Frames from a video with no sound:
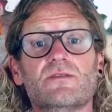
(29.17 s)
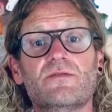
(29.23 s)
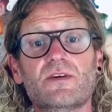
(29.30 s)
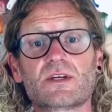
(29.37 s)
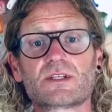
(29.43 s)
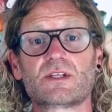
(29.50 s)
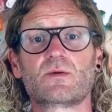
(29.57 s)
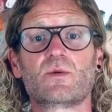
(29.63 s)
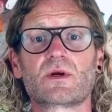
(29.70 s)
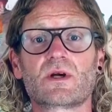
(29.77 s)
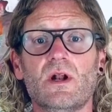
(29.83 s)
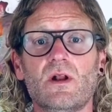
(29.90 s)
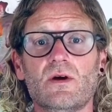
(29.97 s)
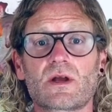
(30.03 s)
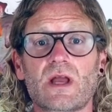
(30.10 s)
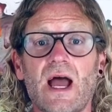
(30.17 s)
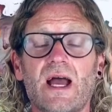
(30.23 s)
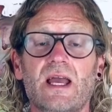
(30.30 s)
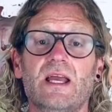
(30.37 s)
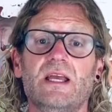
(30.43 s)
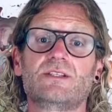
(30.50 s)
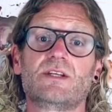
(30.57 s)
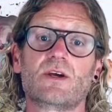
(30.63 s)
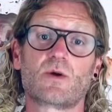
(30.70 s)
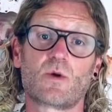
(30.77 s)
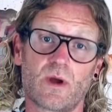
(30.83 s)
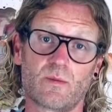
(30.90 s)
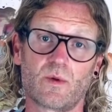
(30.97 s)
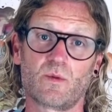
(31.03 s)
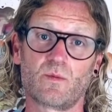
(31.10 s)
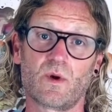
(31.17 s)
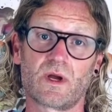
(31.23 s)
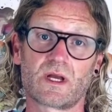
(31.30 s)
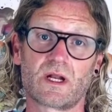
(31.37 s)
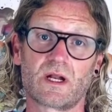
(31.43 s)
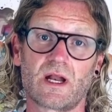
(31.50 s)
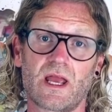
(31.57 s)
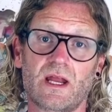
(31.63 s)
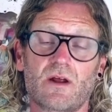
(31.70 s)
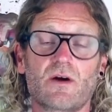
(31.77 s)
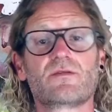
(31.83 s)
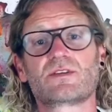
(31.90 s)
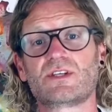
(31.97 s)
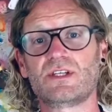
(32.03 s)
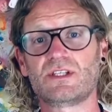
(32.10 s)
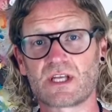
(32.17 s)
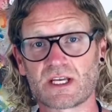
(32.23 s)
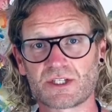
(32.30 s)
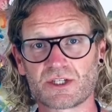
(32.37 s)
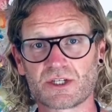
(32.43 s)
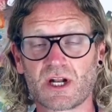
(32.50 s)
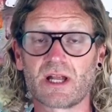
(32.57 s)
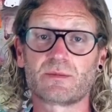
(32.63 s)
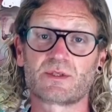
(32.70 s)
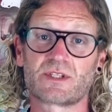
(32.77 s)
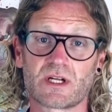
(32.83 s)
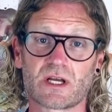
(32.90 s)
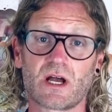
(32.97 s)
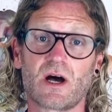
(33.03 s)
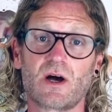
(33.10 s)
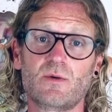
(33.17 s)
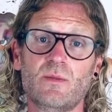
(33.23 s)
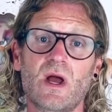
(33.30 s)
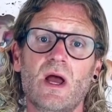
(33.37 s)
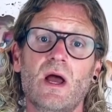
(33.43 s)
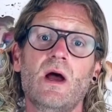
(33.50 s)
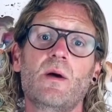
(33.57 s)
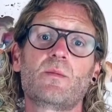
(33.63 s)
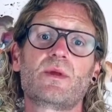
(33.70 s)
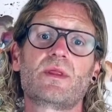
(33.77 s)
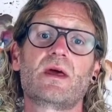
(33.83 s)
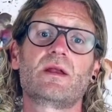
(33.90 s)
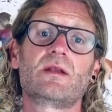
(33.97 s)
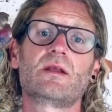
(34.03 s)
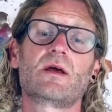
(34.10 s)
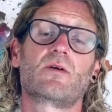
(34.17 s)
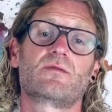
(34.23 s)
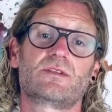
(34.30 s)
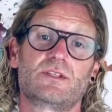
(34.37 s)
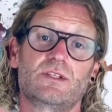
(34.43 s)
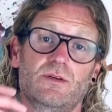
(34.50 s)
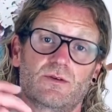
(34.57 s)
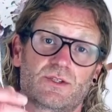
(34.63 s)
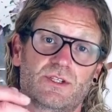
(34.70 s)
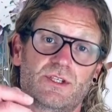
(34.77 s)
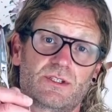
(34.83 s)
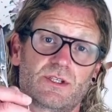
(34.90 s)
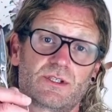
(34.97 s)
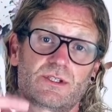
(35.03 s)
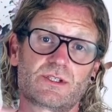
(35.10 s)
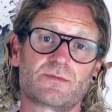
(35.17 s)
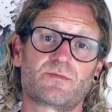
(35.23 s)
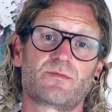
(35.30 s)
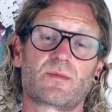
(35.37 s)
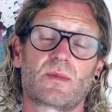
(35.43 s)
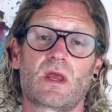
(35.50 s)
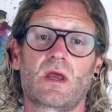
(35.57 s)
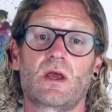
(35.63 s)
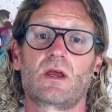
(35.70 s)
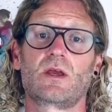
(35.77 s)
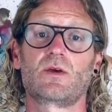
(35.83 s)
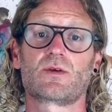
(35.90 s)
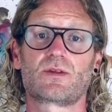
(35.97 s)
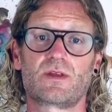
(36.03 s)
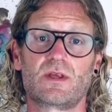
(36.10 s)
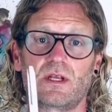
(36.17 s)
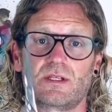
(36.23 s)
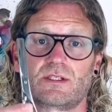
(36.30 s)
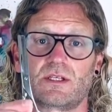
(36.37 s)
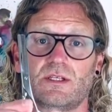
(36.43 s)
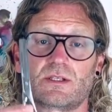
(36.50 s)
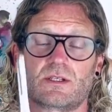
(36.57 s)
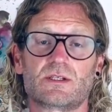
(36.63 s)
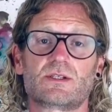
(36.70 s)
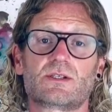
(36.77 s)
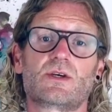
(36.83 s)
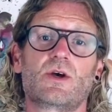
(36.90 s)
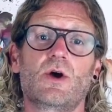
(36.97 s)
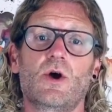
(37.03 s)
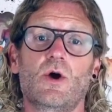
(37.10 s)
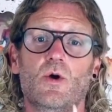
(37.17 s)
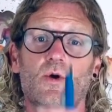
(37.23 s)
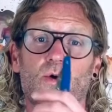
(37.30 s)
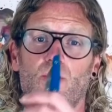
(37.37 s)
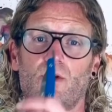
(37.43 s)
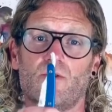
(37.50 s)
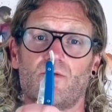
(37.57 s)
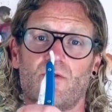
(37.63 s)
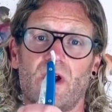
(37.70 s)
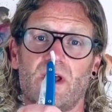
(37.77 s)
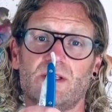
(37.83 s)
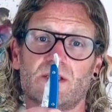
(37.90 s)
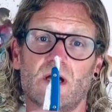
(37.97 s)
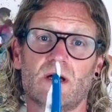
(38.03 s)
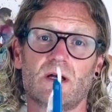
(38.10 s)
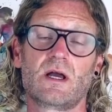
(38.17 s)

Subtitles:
the first thing we're going to look at is the equipment we're going to need. Obviously section clips and a comb, but then obviously your scissors, your thinning scissors, or your razor.